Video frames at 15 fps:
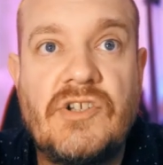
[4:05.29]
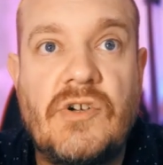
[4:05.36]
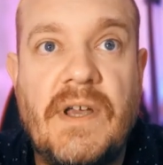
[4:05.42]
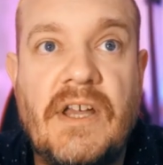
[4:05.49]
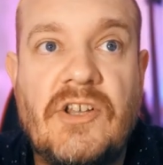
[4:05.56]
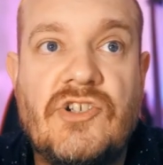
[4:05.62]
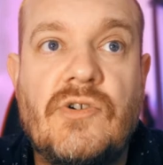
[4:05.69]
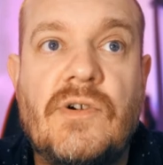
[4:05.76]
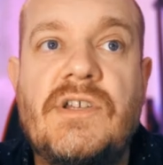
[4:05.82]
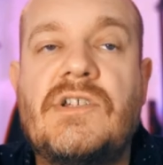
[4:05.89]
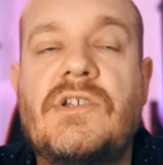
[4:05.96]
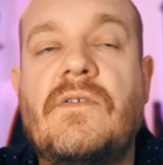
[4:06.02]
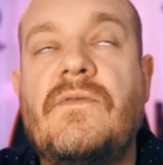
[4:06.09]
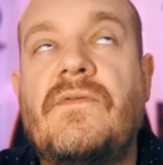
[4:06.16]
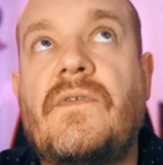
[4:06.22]
you'll get a choice
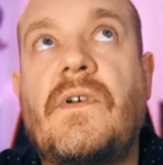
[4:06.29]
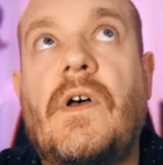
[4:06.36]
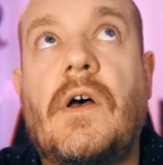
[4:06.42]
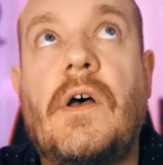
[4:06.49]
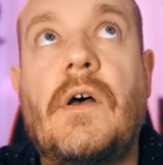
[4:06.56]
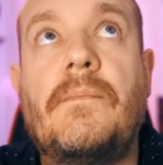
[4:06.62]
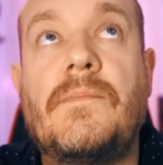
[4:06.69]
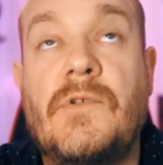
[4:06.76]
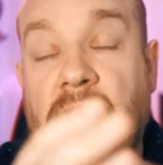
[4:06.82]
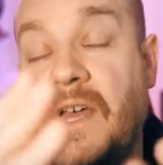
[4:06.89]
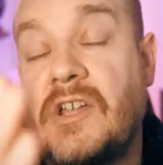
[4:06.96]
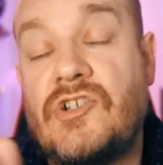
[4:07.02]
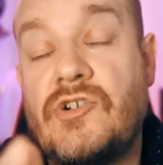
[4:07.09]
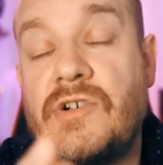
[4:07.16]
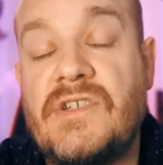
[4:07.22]
of
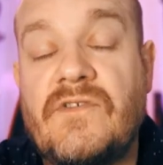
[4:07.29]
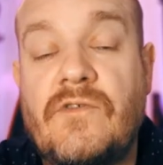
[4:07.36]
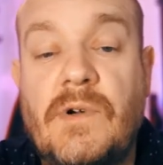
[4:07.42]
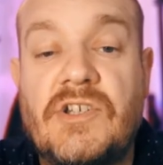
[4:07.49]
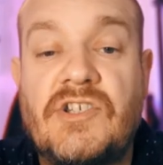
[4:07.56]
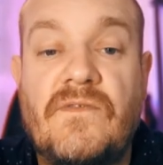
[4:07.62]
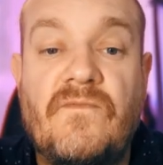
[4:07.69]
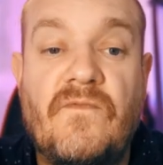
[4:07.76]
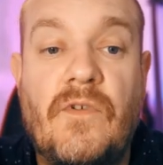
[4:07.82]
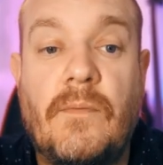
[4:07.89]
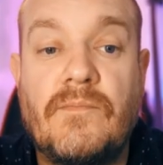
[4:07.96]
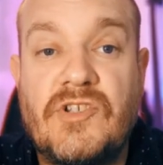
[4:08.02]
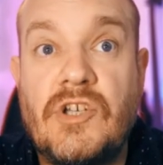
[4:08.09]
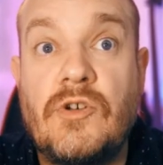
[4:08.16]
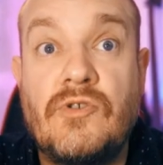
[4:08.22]
question
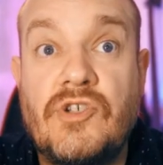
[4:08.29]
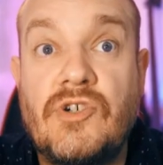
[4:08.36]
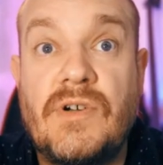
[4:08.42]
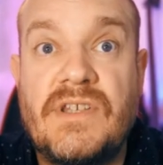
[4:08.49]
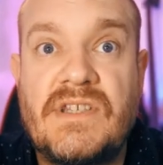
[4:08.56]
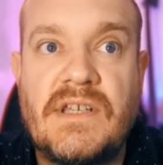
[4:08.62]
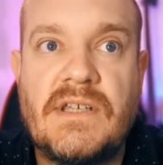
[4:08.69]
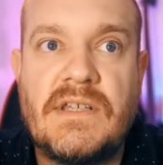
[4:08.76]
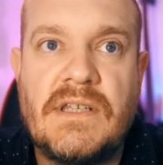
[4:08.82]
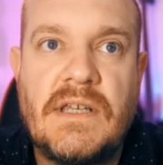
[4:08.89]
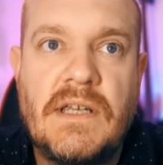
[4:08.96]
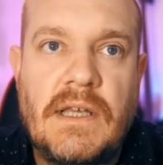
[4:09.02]
from 2 choices.